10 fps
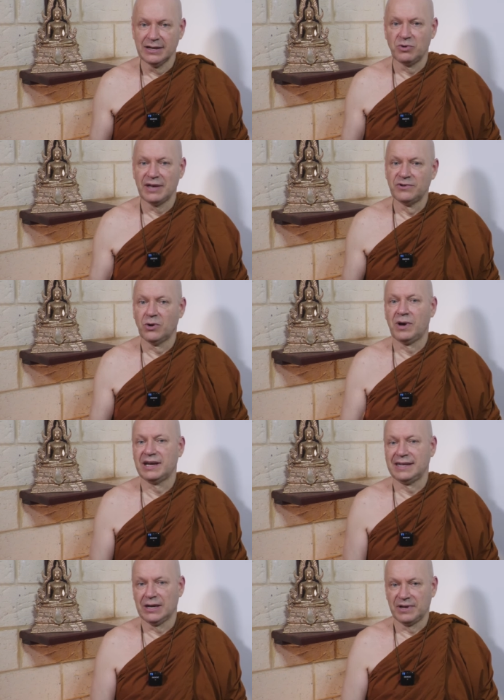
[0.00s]
We have no
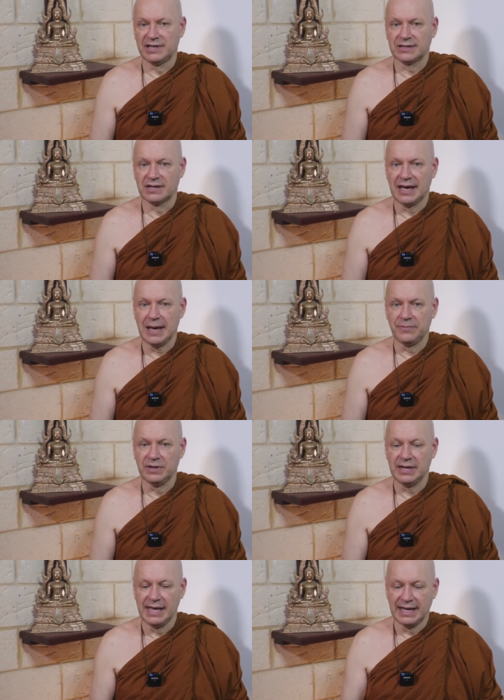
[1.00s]
idea when it's going to
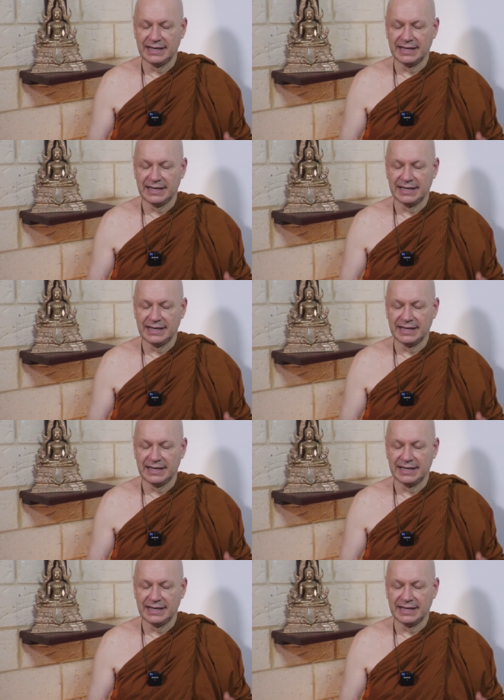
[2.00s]
happen.